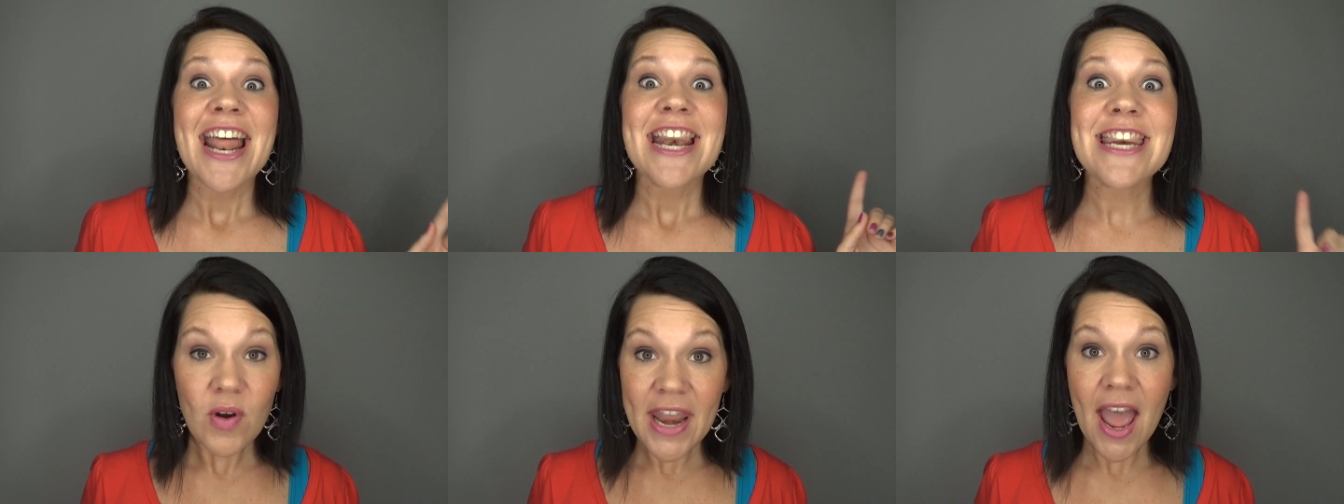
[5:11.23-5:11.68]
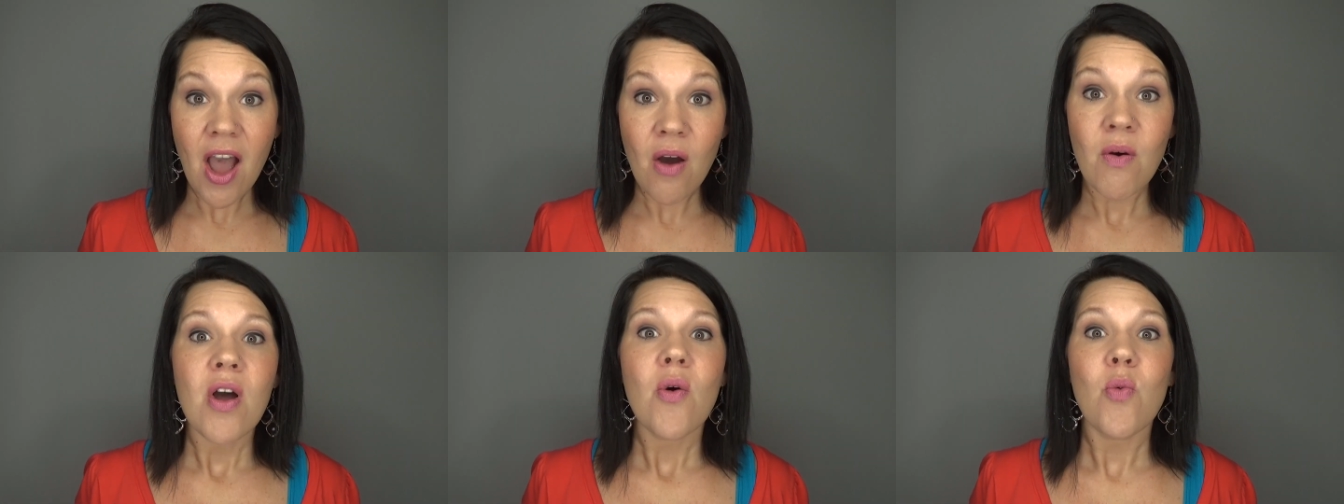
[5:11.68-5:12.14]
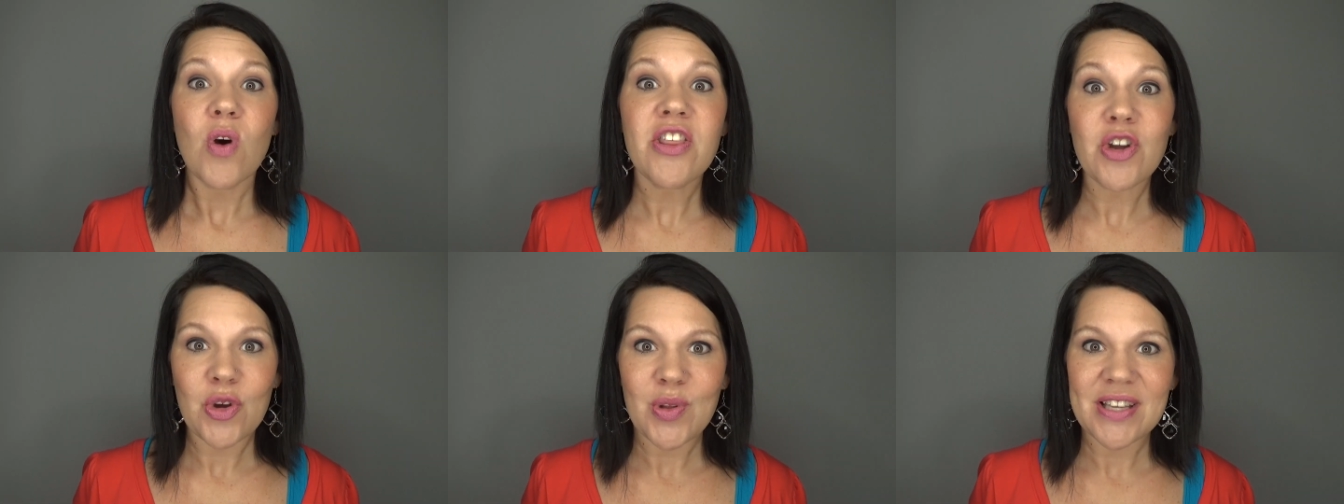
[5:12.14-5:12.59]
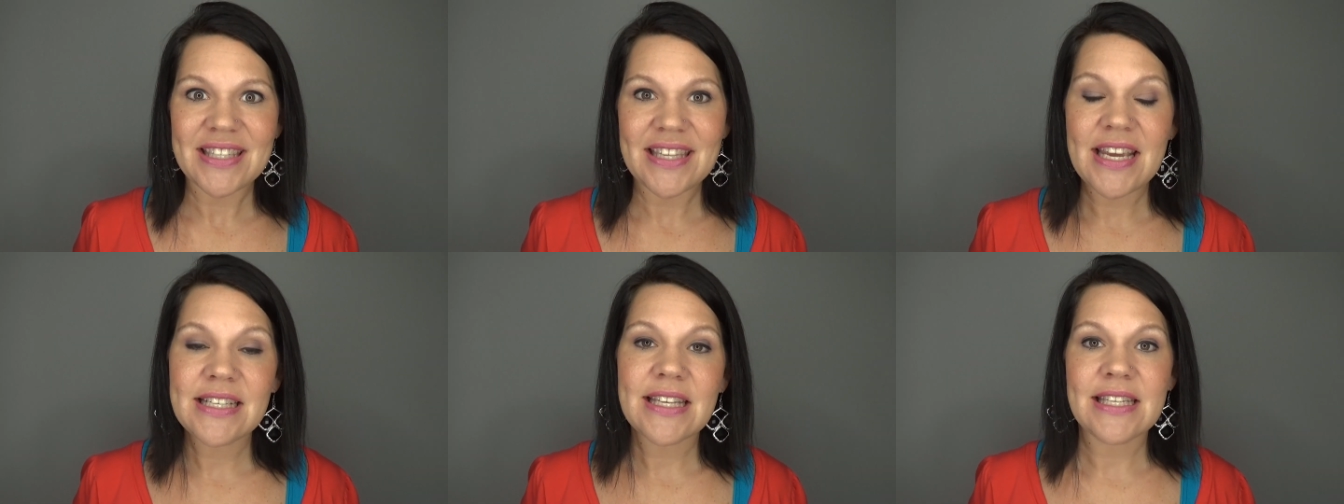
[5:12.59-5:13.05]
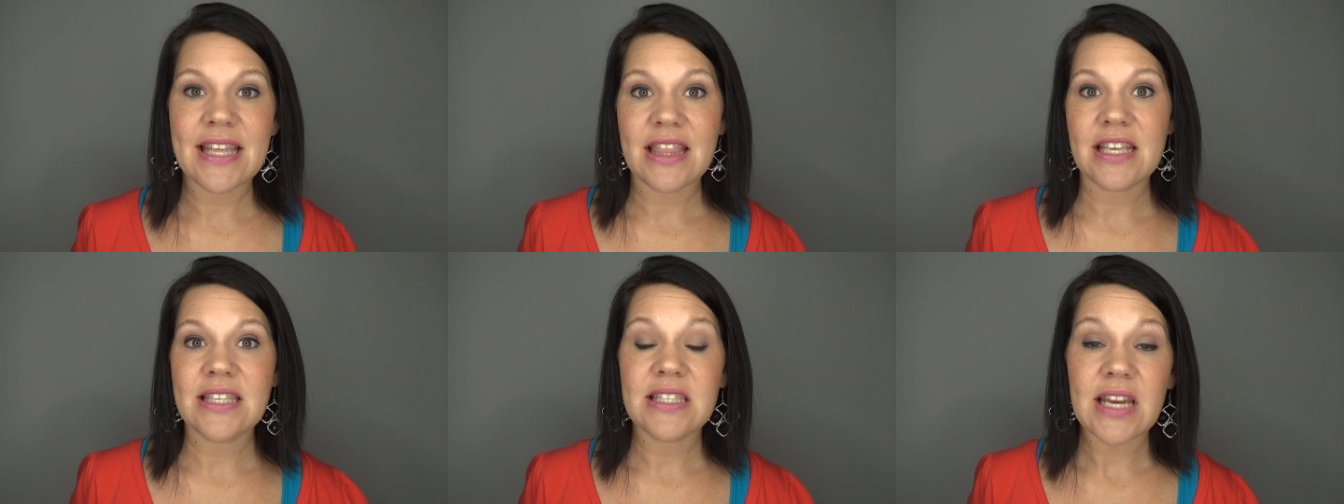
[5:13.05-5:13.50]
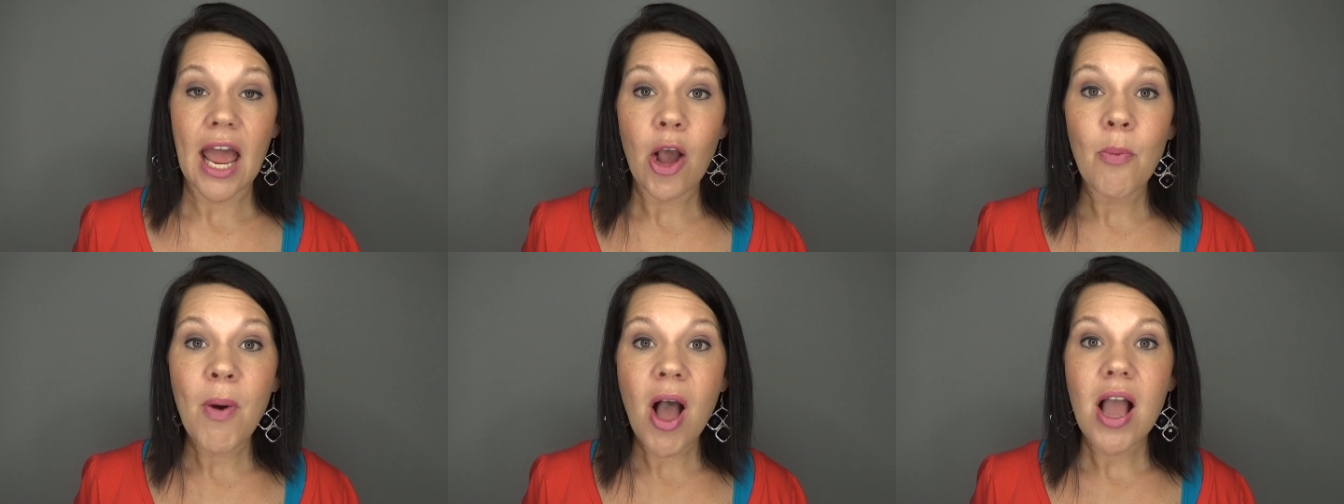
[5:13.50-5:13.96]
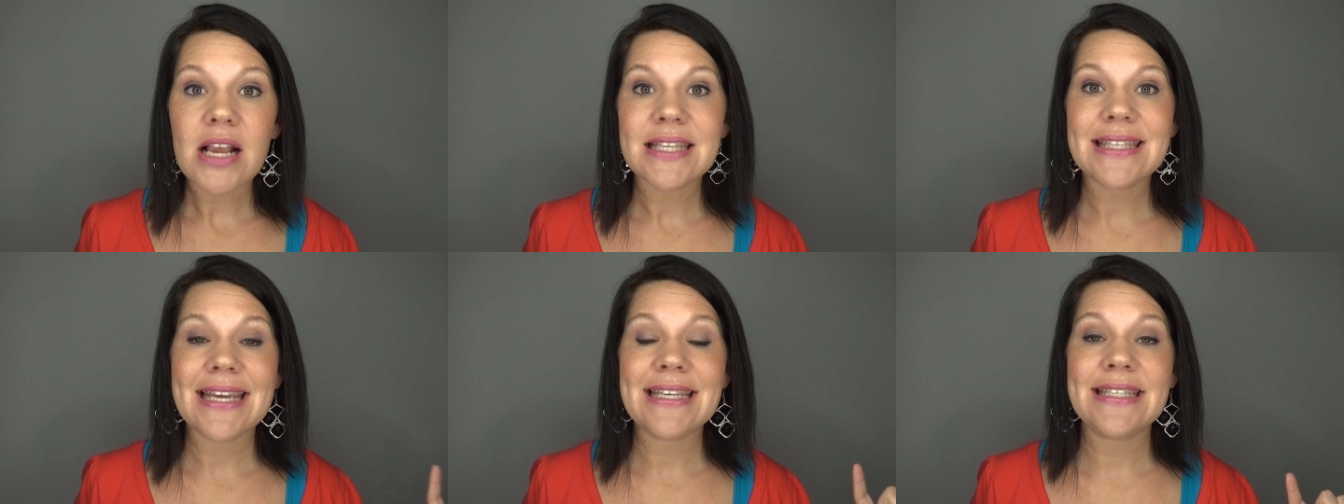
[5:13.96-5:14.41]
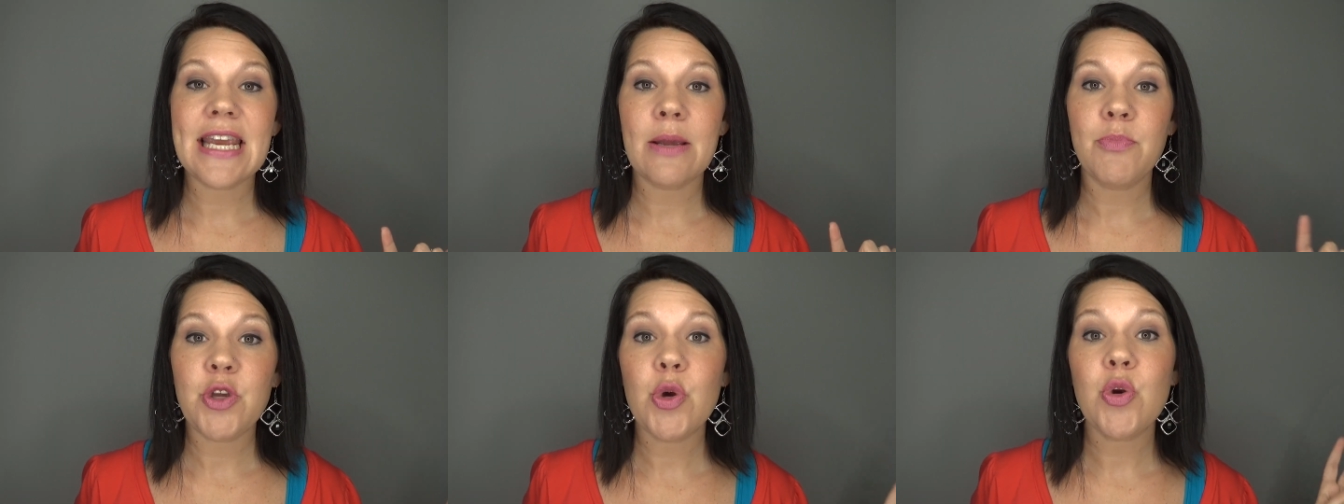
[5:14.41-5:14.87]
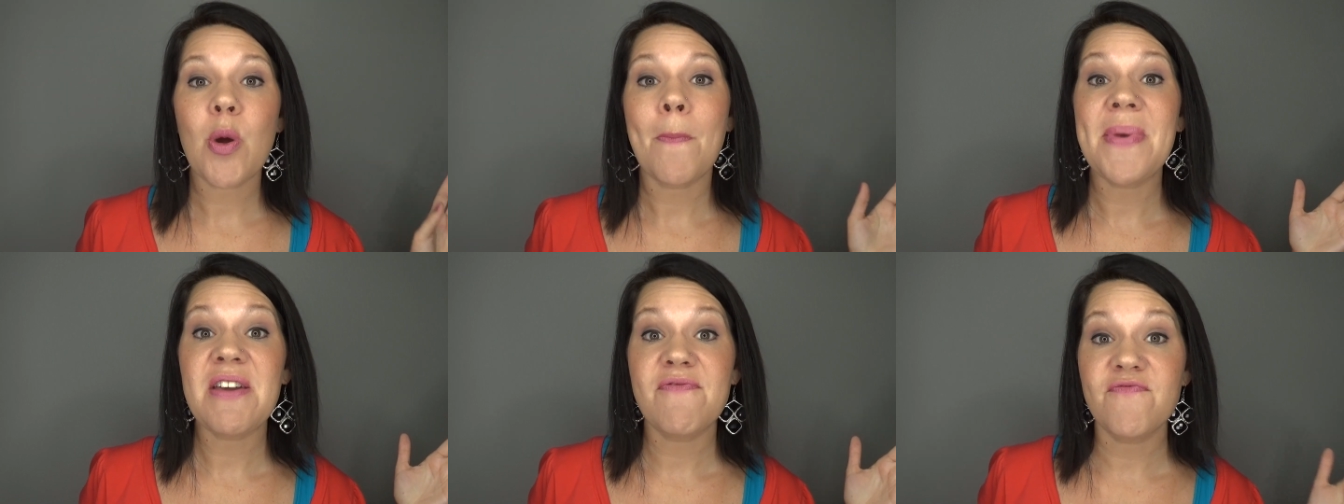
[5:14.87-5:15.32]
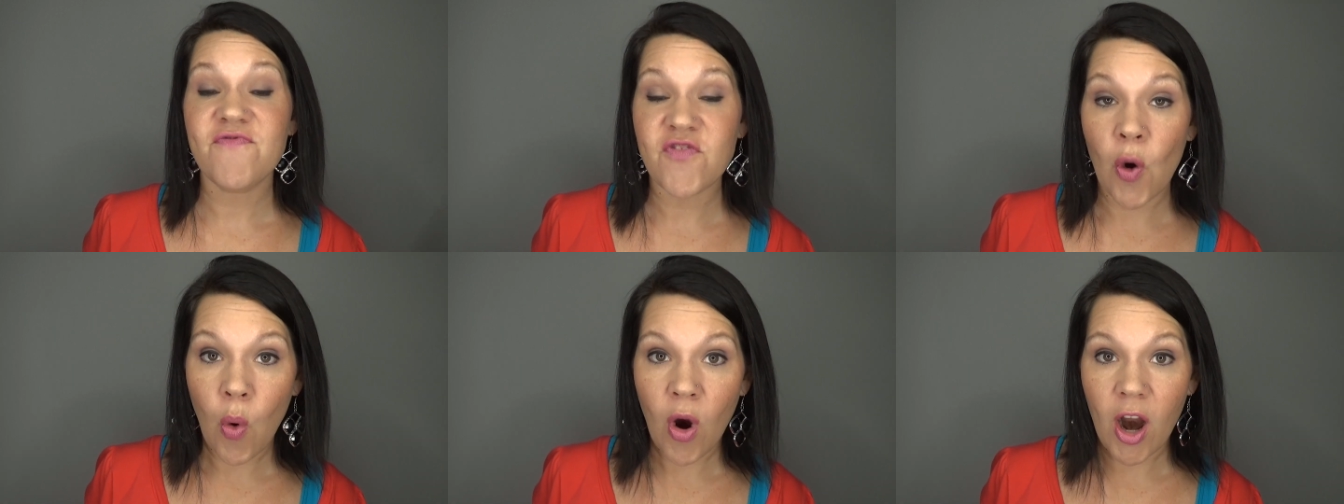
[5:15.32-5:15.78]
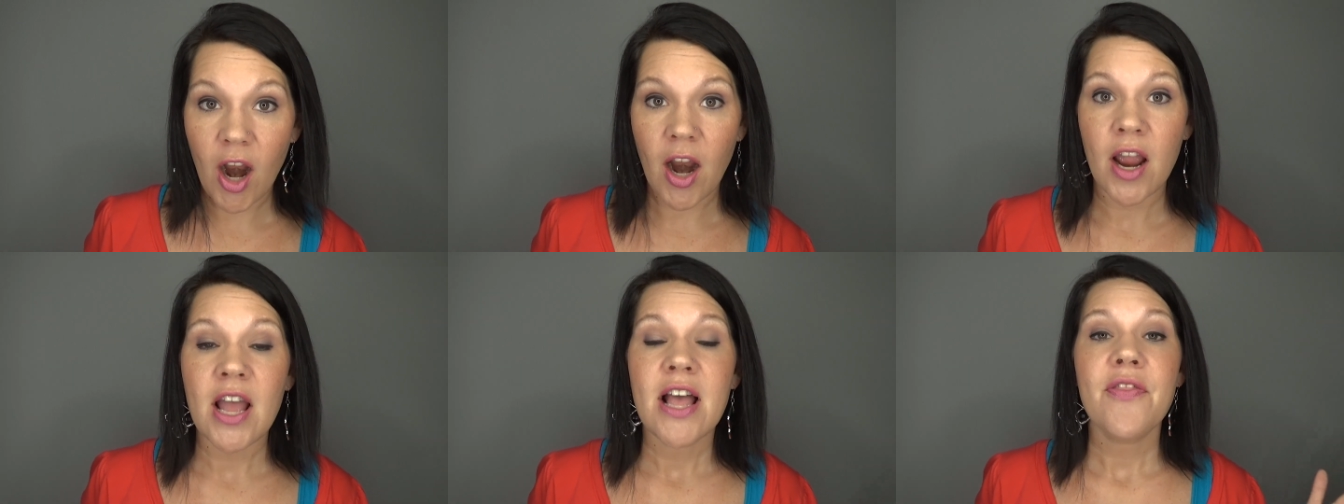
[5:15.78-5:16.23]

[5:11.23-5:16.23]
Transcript: Now, one of the coolest things is that the Stylebox is debuted before for